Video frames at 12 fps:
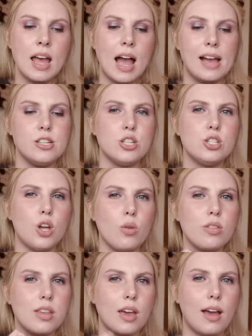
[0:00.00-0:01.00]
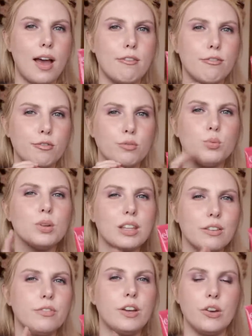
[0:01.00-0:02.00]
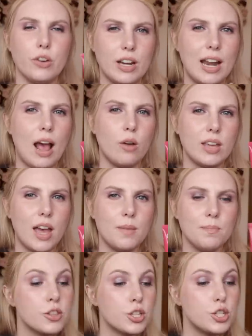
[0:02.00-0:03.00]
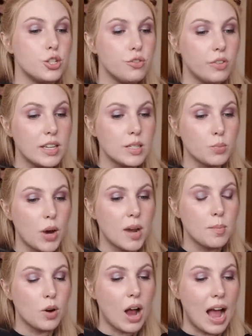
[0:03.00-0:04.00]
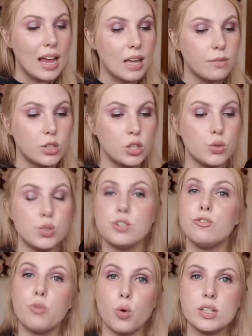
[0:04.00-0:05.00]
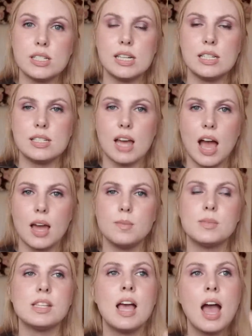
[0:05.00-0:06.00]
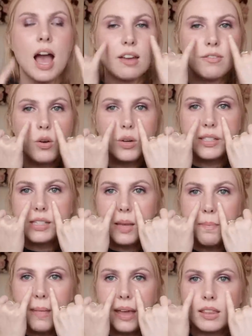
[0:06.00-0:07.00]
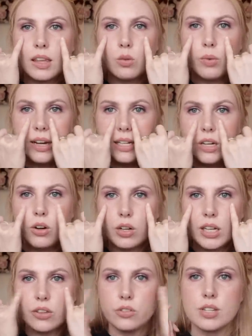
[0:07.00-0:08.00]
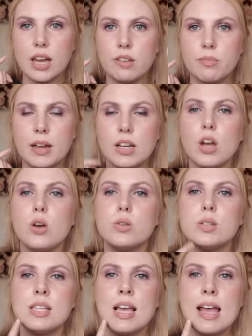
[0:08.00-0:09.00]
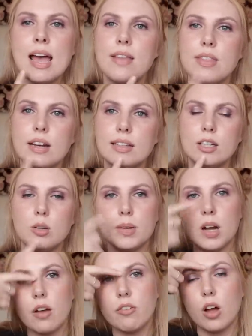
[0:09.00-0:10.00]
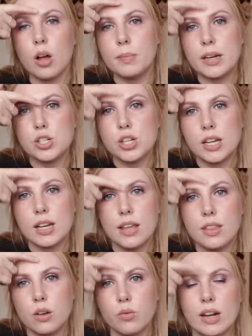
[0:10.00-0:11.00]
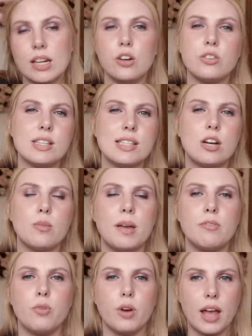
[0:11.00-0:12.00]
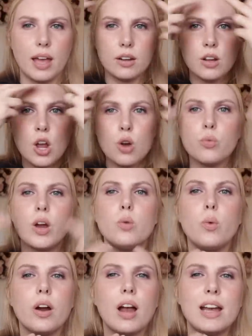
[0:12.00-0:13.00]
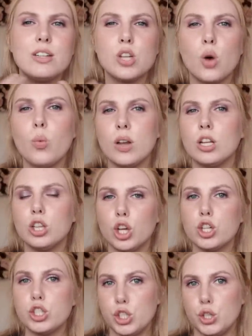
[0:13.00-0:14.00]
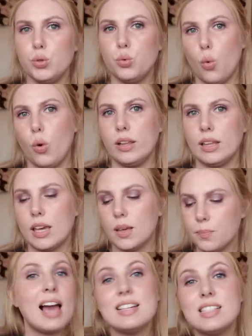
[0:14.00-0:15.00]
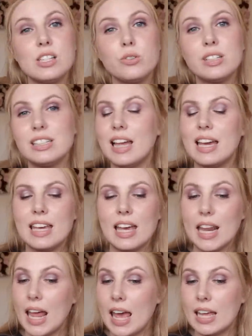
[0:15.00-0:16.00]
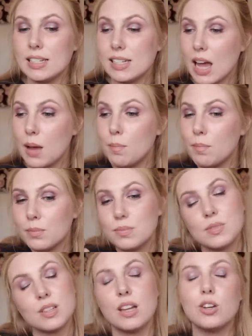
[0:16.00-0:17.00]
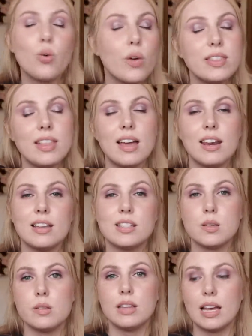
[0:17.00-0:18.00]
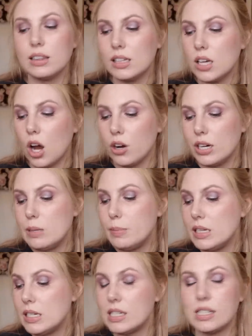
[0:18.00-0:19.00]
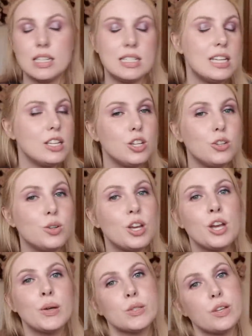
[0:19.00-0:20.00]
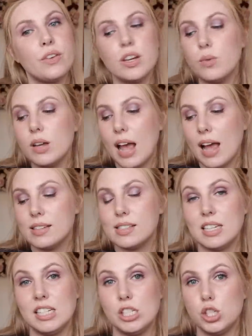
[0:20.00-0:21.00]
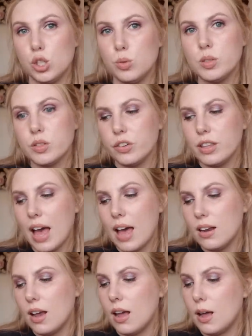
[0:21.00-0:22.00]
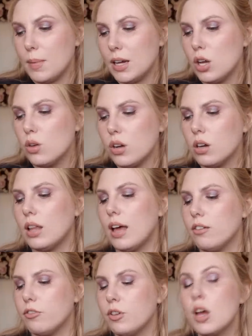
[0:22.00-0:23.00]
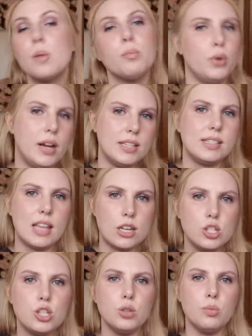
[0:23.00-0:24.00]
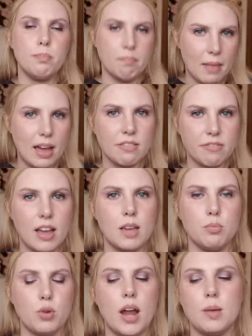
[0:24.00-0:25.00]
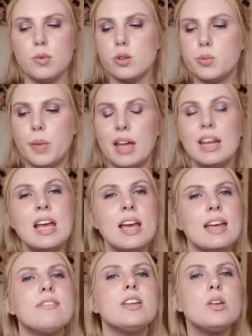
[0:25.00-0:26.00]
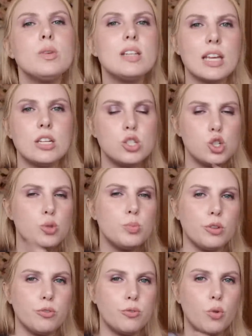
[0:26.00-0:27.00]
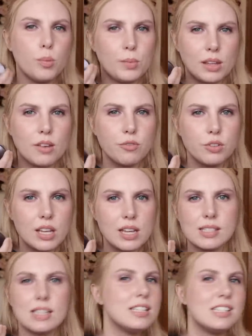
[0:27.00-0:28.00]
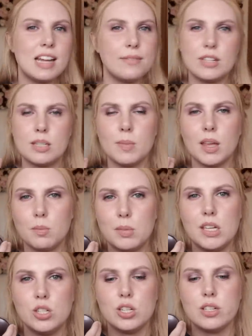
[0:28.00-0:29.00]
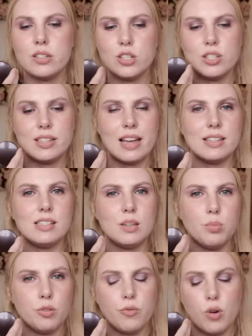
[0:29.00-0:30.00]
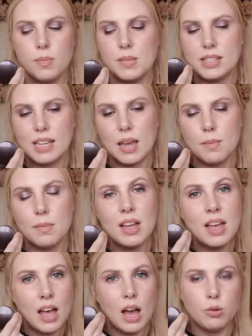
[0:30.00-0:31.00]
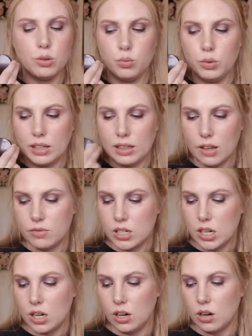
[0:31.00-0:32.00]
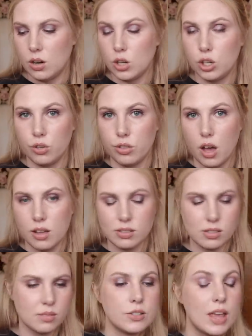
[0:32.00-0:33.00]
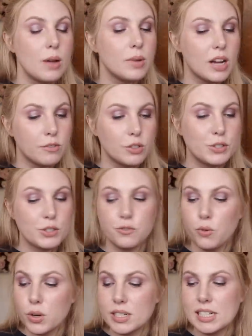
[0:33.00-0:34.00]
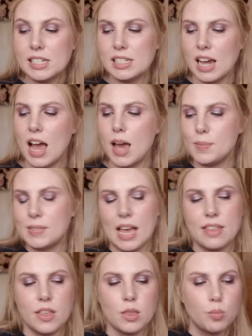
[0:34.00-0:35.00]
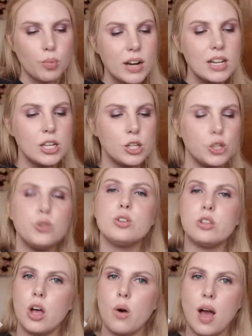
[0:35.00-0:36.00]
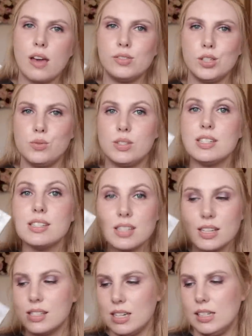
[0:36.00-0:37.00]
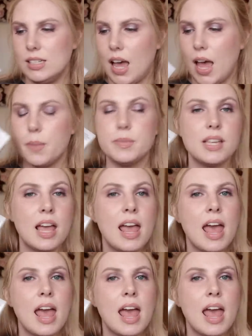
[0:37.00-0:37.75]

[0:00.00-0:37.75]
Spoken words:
I just don't think I've really figured it out yet. The Too Faced primer I have used 14 times. I focus it mainly right here on either side of my nose, and then a little bit on my chin, and then right here in the center of my forehead, right where I don't want to look too oily. I still really like it, and I'm annoyed that it's likely already been discontinued. So if anyone has any dupes for that, I know there are a lot of brands that do mattifying primers, but if anyone can dupe the formula for this, it doesn't have to smell like peaches, it just has to perform the same. I would really love to hear your thoughts. So that one I've used 14 times, and then the Brightening Youth Glow I've used 16 times.